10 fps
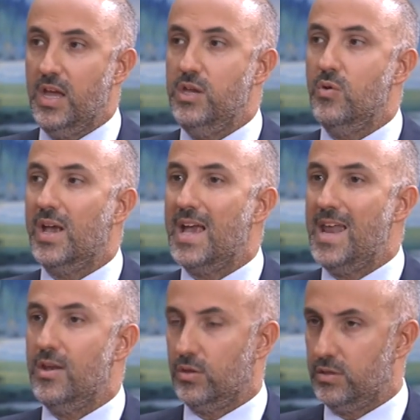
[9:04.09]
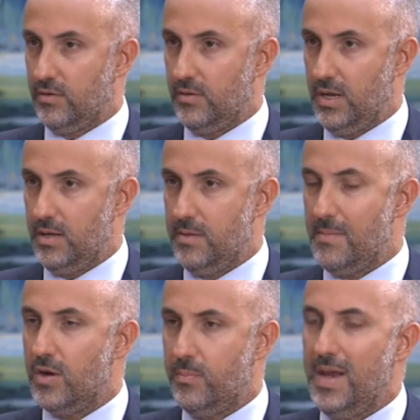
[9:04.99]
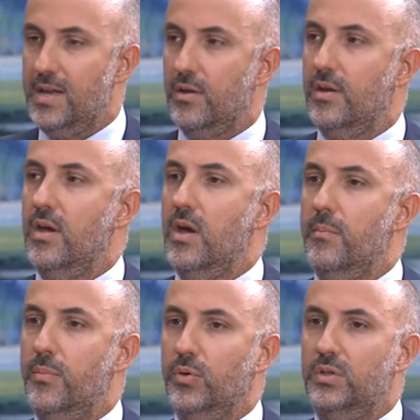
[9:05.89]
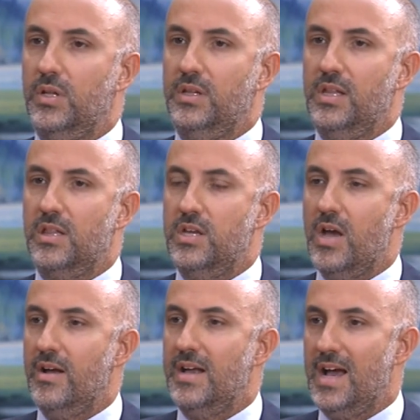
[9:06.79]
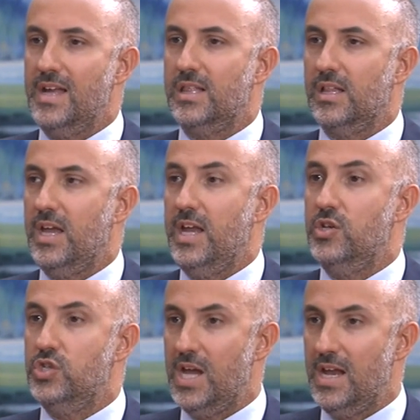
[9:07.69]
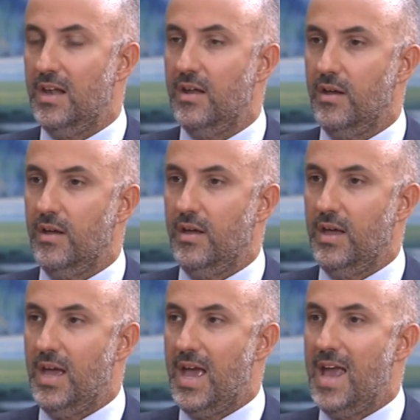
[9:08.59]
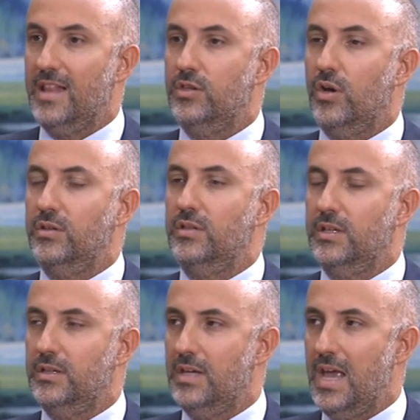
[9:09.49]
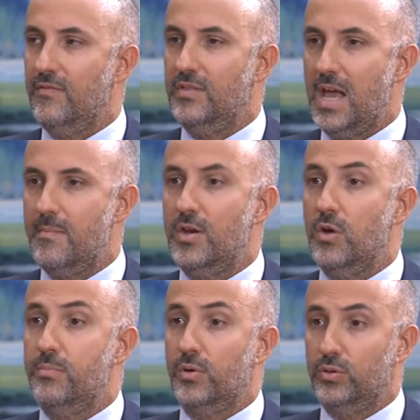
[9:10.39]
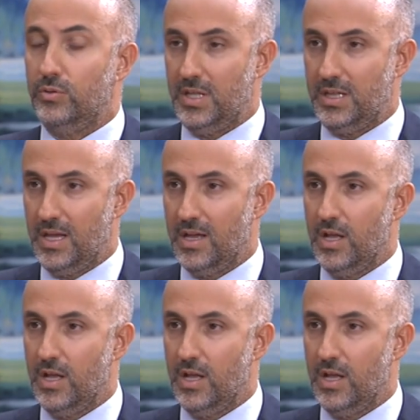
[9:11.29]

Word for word: You cannot, uh, in my opinion, put these young guys in jail and don't give them an opportunity